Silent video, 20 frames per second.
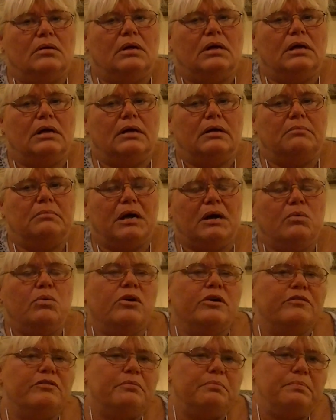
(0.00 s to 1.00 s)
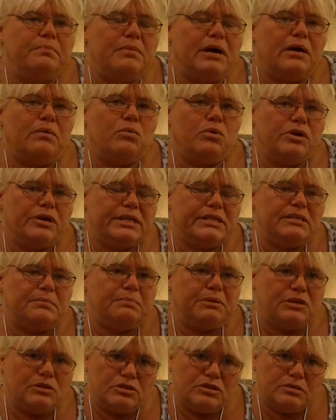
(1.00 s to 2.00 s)
I work as a
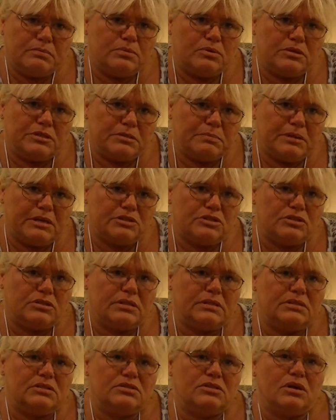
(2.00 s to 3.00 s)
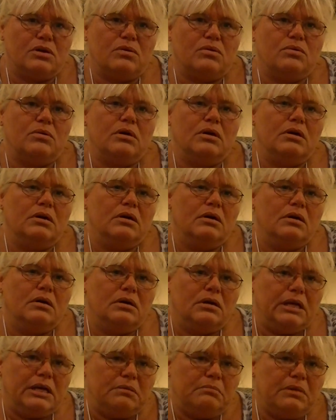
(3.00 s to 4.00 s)
peer support specialist, so
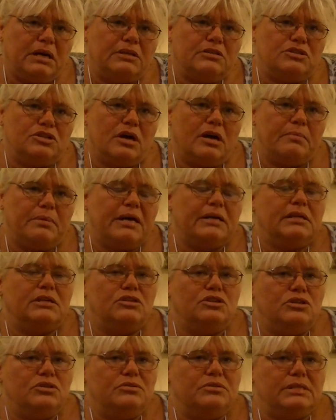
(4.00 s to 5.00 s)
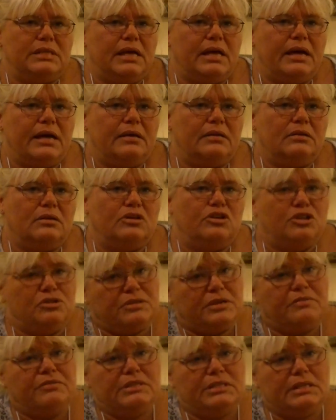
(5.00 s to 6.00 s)
in my job I can use
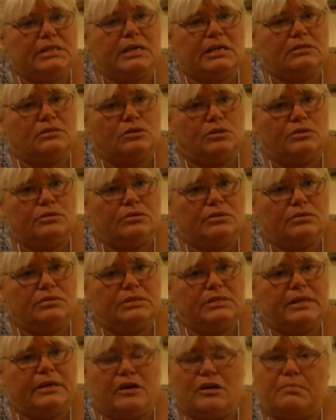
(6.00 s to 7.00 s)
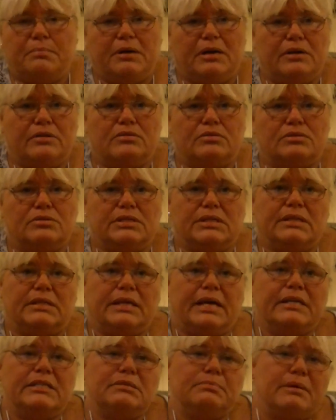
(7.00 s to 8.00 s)
everything I learned to help others, and
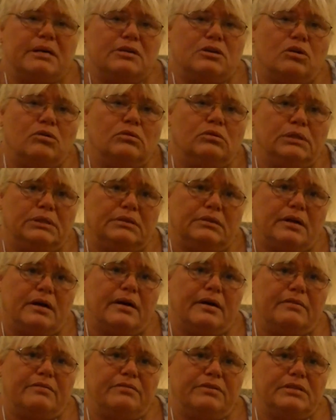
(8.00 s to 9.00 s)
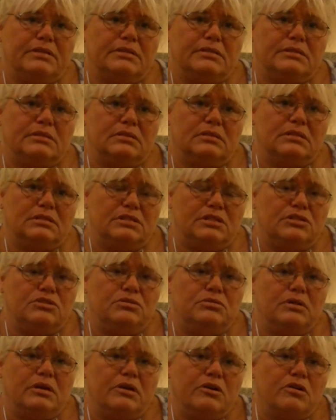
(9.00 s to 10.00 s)
that's my goal in life, is to
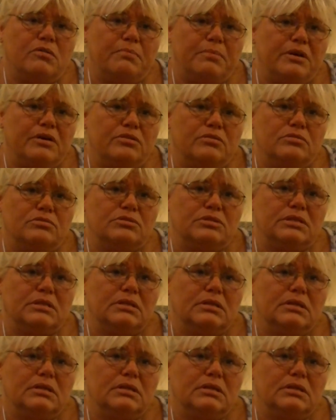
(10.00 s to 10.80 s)
continue to help others